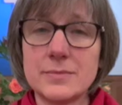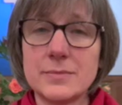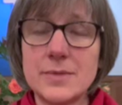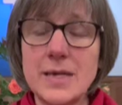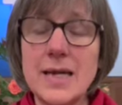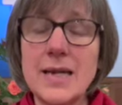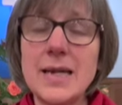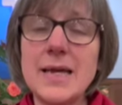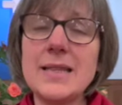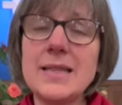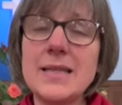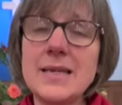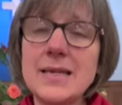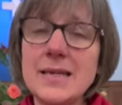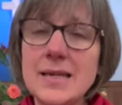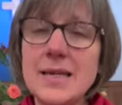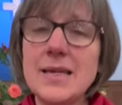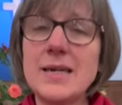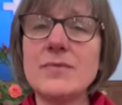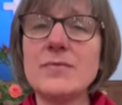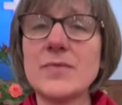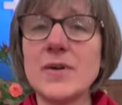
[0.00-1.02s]
And I think
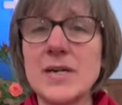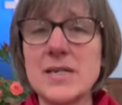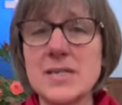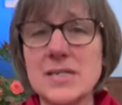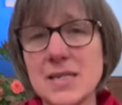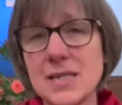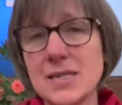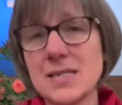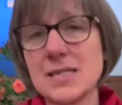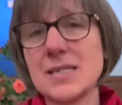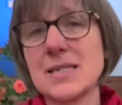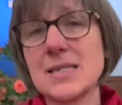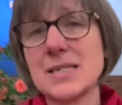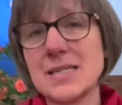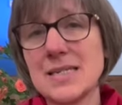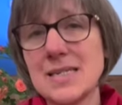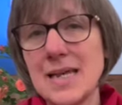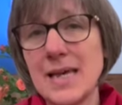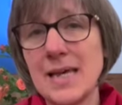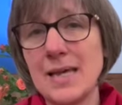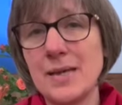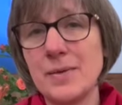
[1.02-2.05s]
he invites us the
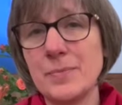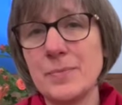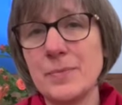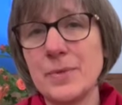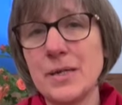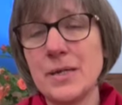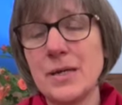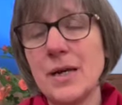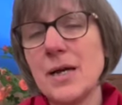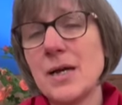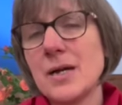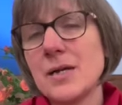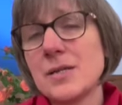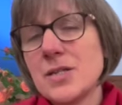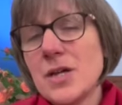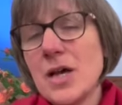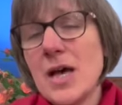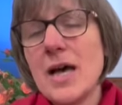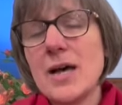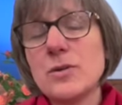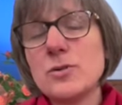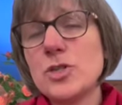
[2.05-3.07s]
same.
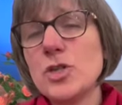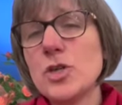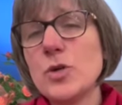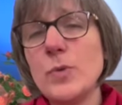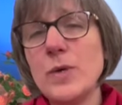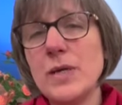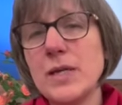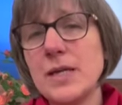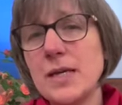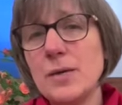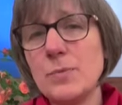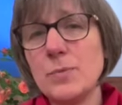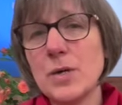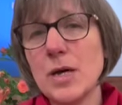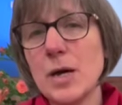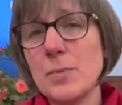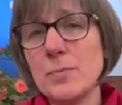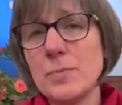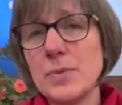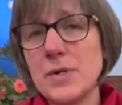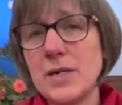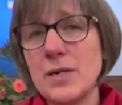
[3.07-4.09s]
So how do we keep
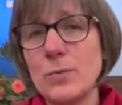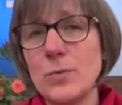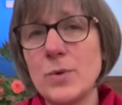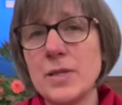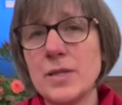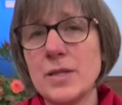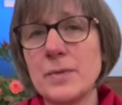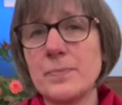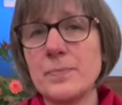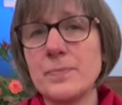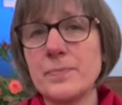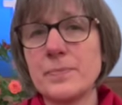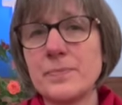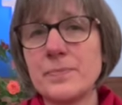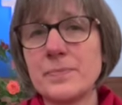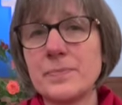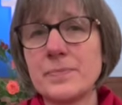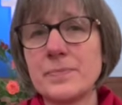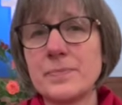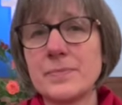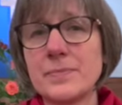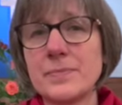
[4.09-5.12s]
company with him?
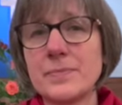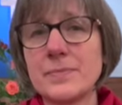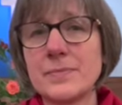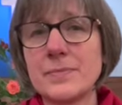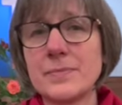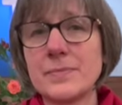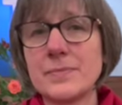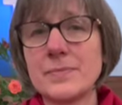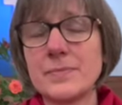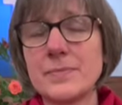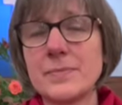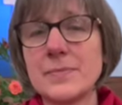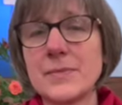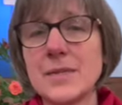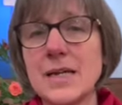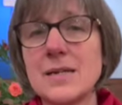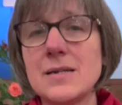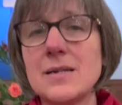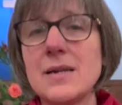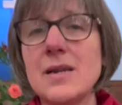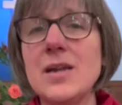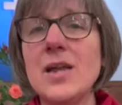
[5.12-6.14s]

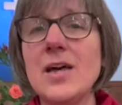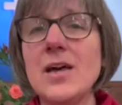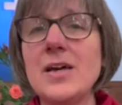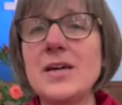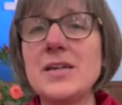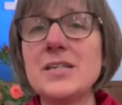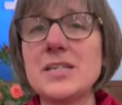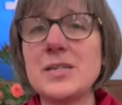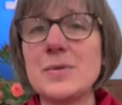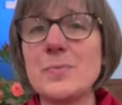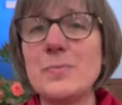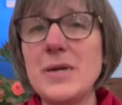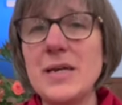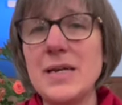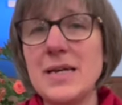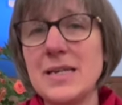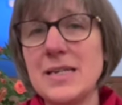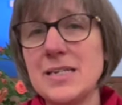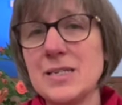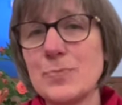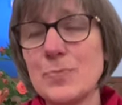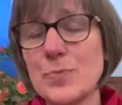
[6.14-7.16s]
Learn to be
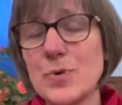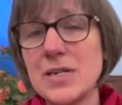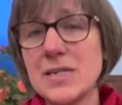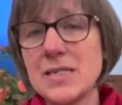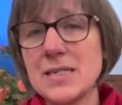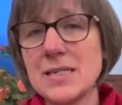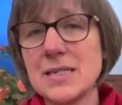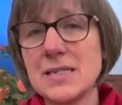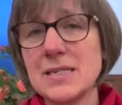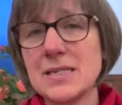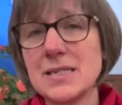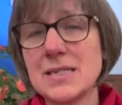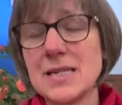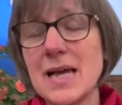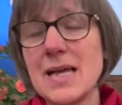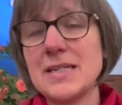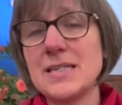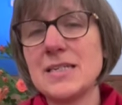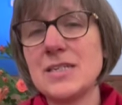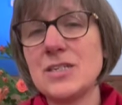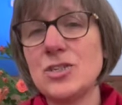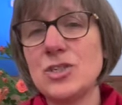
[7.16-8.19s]
in his presence
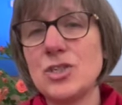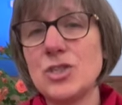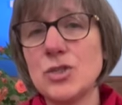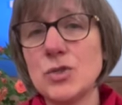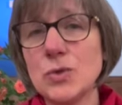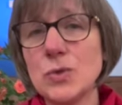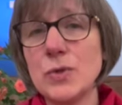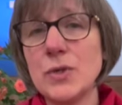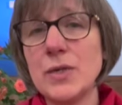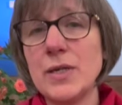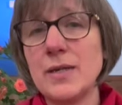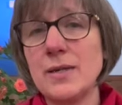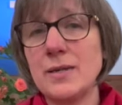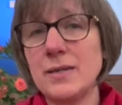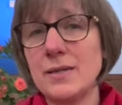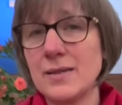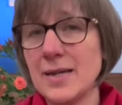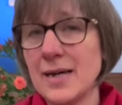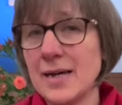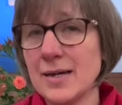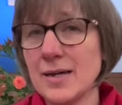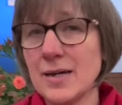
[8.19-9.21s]
and enjoy
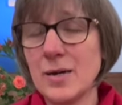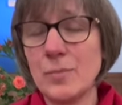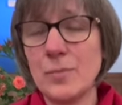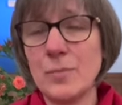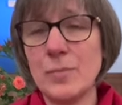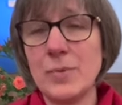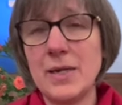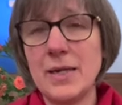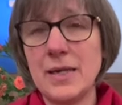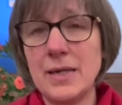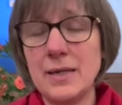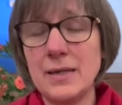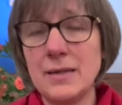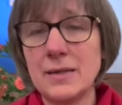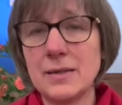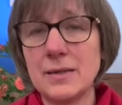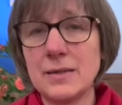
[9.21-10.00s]
that company.